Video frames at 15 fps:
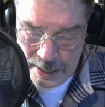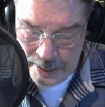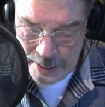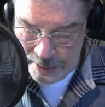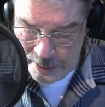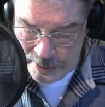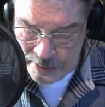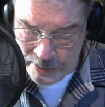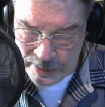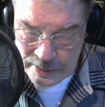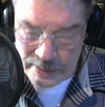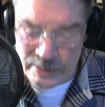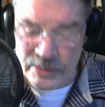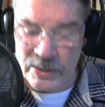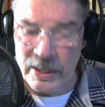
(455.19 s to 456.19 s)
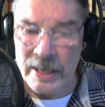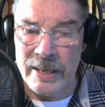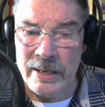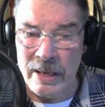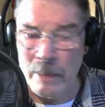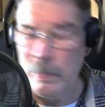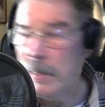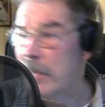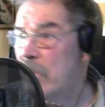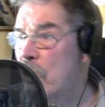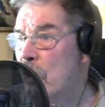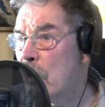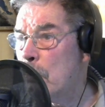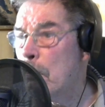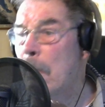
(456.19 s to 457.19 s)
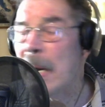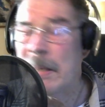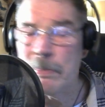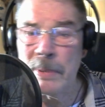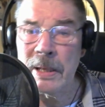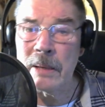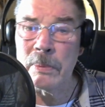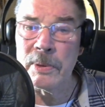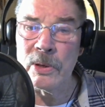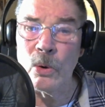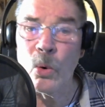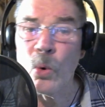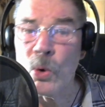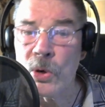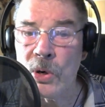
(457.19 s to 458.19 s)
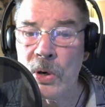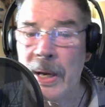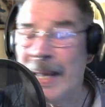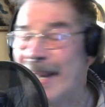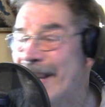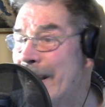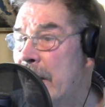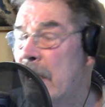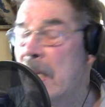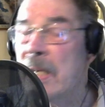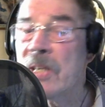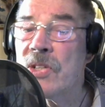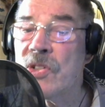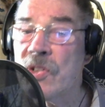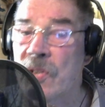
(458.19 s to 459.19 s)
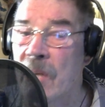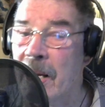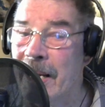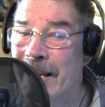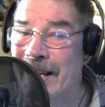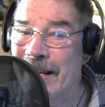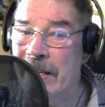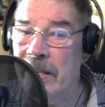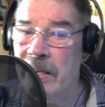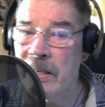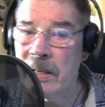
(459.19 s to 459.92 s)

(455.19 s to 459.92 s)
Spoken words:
and sign up, and you might be able to order a signed